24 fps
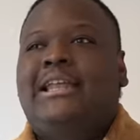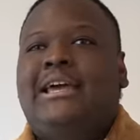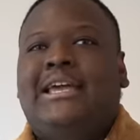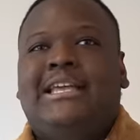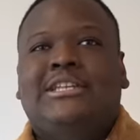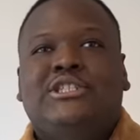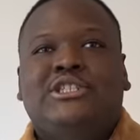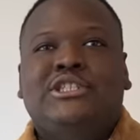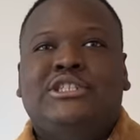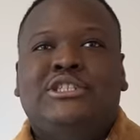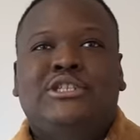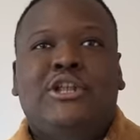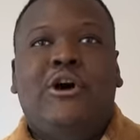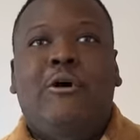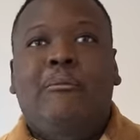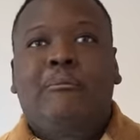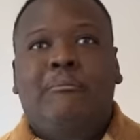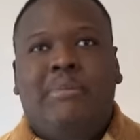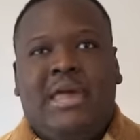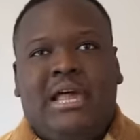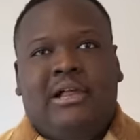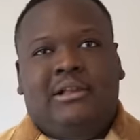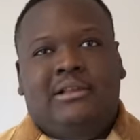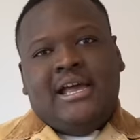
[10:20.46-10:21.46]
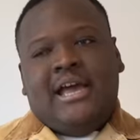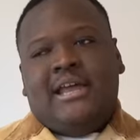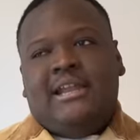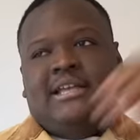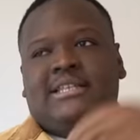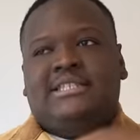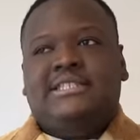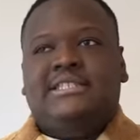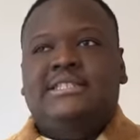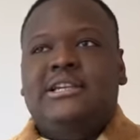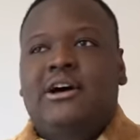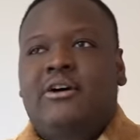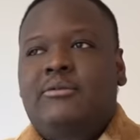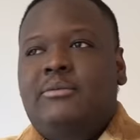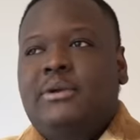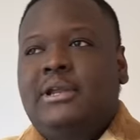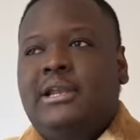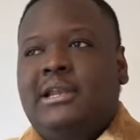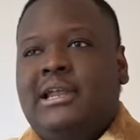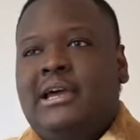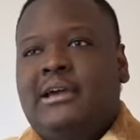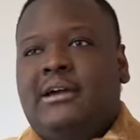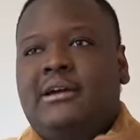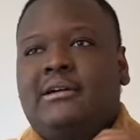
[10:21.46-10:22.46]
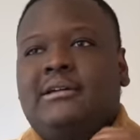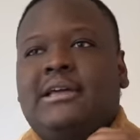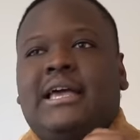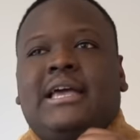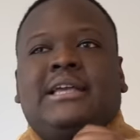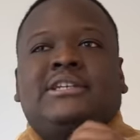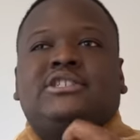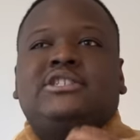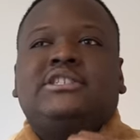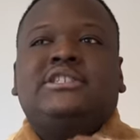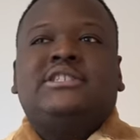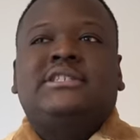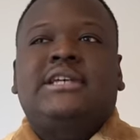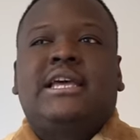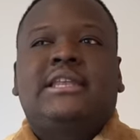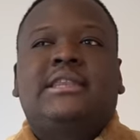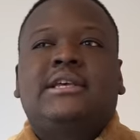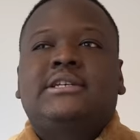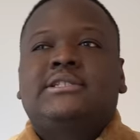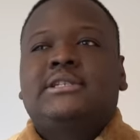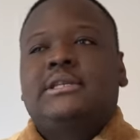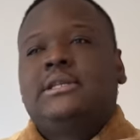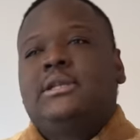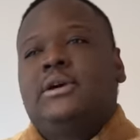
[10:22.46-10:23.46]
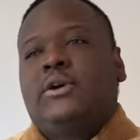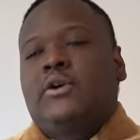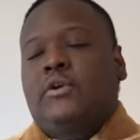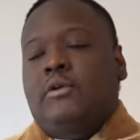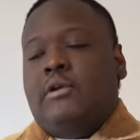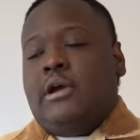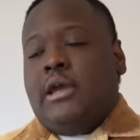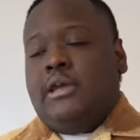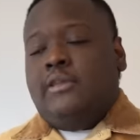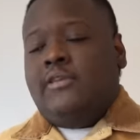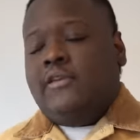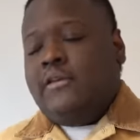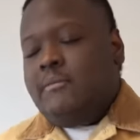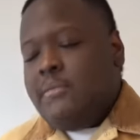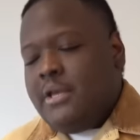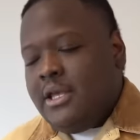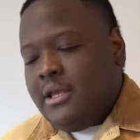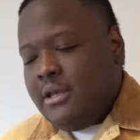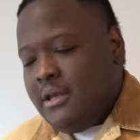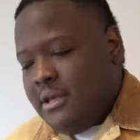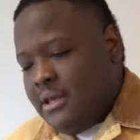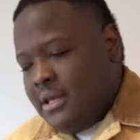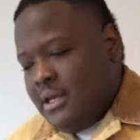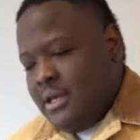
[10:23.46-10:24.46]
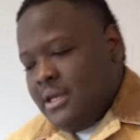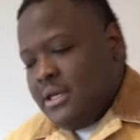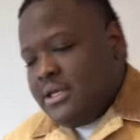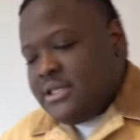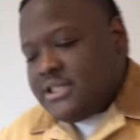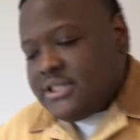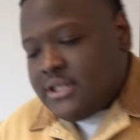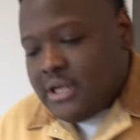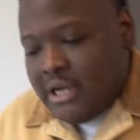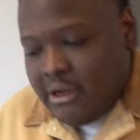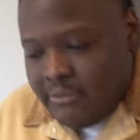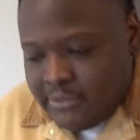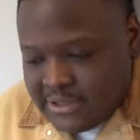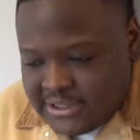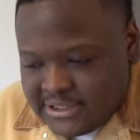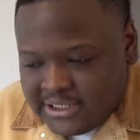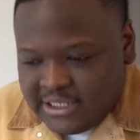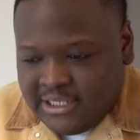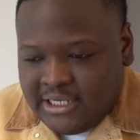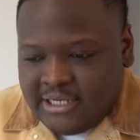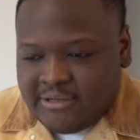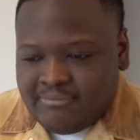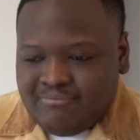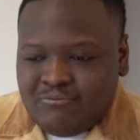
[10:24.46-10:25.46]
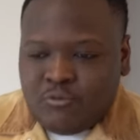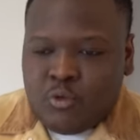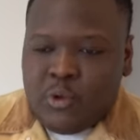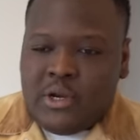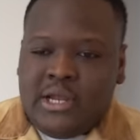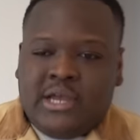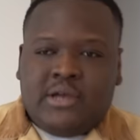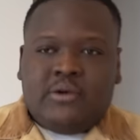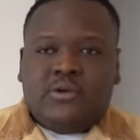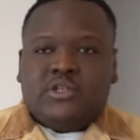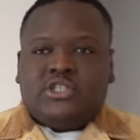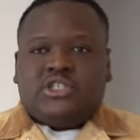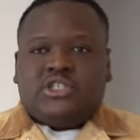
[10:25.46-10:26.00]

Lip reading: like it's just not built and it's not really like, it just, it doesn't look right to me. So I would say like when I go